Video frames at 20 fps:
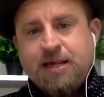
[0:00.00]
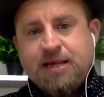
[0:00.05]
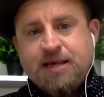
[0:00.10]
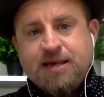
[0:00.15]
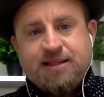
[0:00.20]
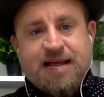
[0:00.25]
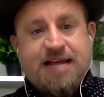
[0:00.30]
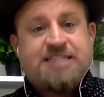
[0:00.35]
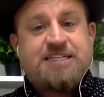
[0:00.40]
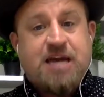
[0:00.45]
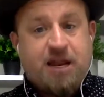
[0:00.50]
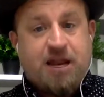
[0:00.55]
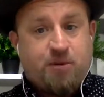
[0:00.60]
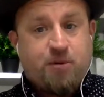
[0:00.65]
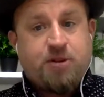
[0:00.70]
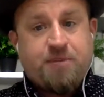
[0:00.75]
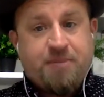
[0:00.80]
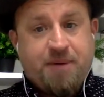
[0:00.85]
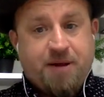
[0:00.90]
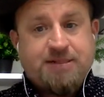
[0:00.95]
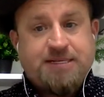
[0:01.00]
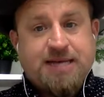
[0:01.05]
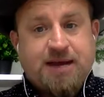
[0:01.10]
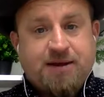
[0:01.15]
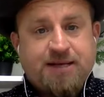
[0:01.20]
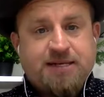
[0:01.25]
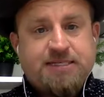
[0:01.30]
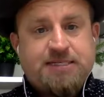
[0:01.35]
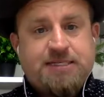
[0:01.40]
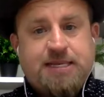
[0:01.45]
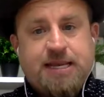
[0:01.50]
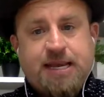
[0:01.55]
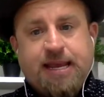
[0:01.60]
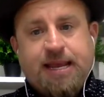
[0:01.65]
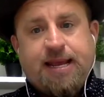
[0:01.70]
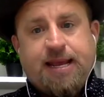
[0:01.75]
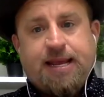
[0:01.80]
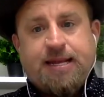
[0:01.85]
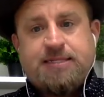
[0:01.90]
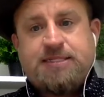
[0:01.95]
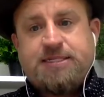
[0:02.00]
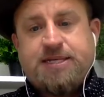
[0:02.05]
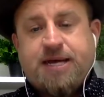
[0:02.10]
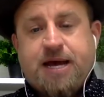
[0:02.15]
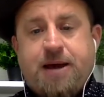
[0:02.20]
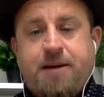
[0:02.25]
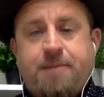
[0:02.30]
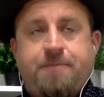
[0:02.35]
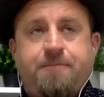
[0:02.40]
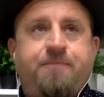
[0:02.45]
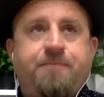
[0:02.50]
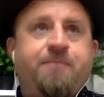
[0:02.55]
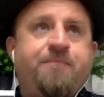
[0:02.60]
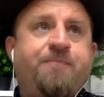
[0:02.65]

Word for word: That's kind of what the meltdown is. It's um,